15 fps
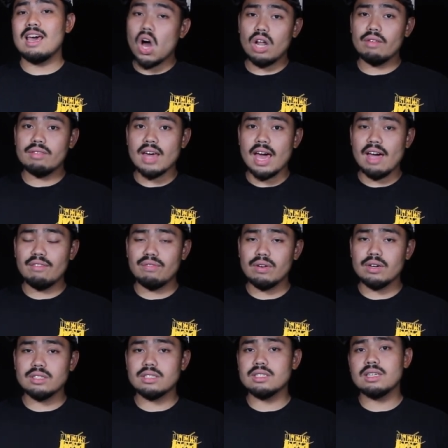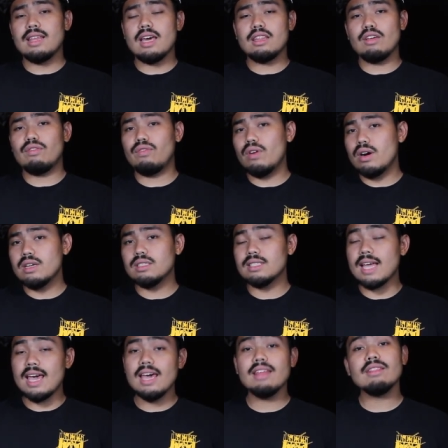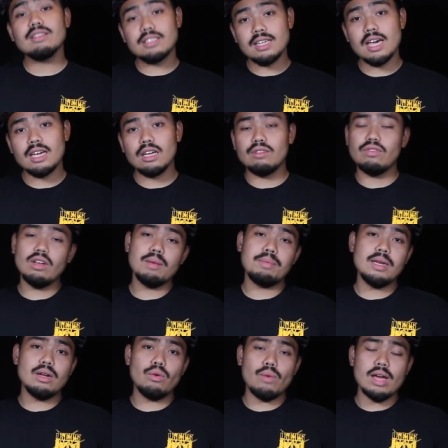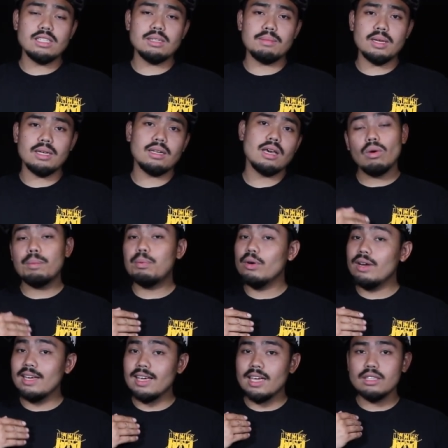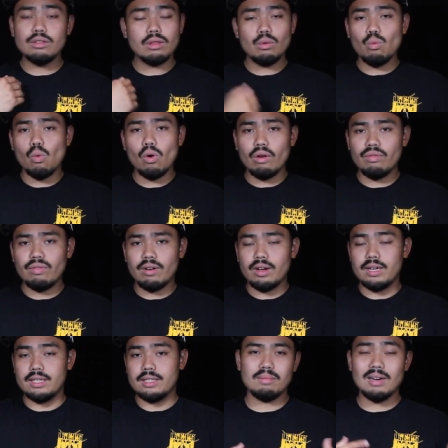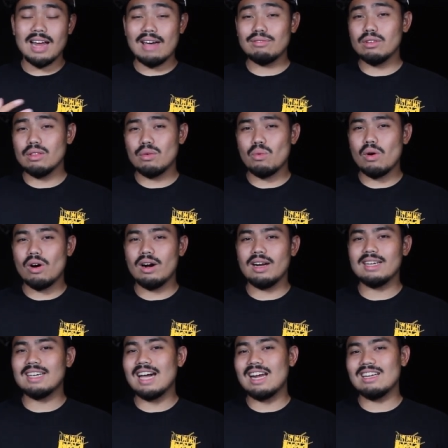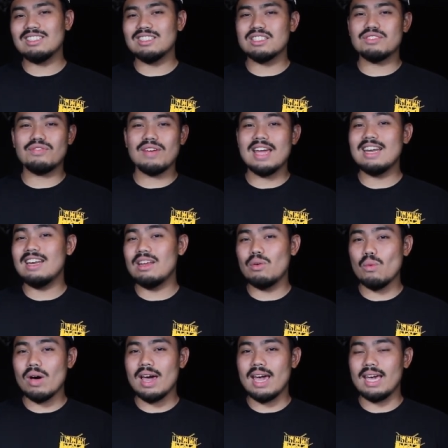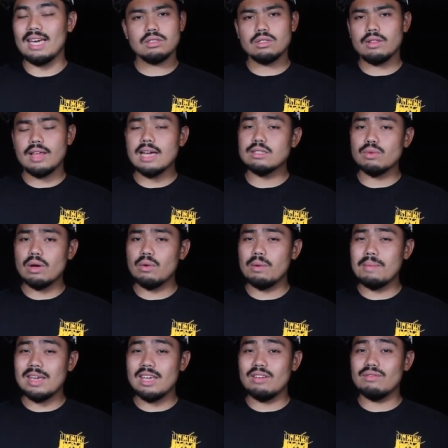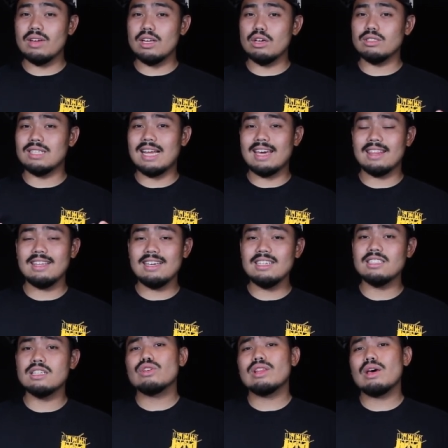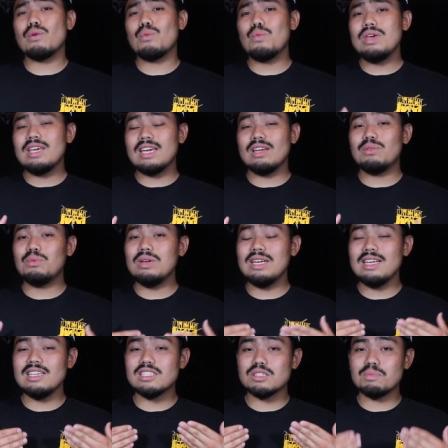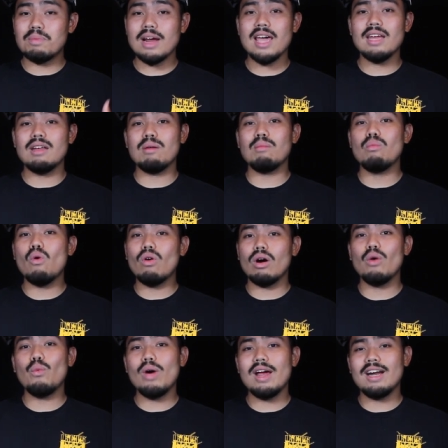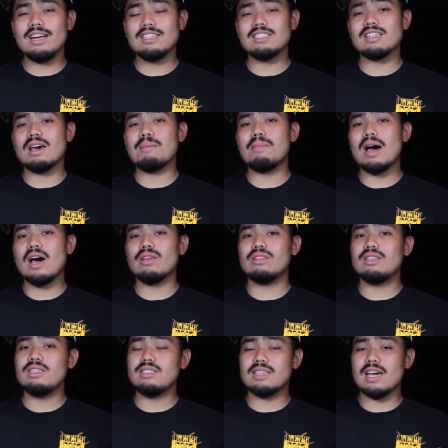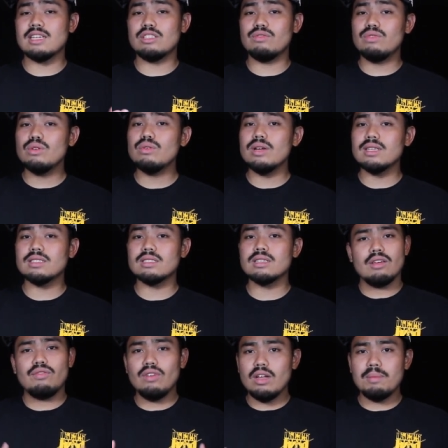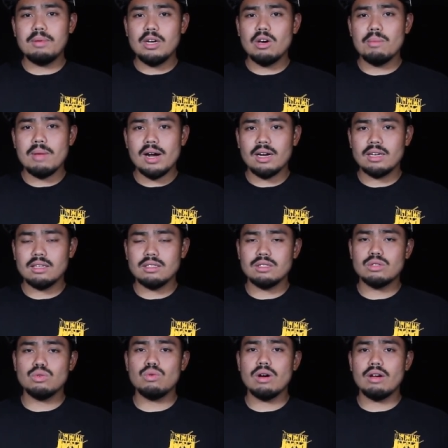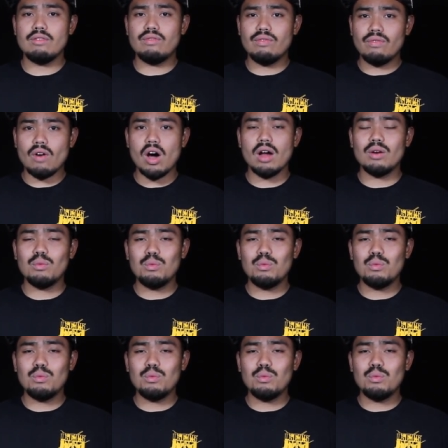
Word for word: all of the efforts that the first and the second Filipino Regiment were putting into the war front. But after the war, it kind of just faded away. So that's why we're making videos like these, so that we can really spread more awareness about these kinds of units, the Filipino Americans who had fought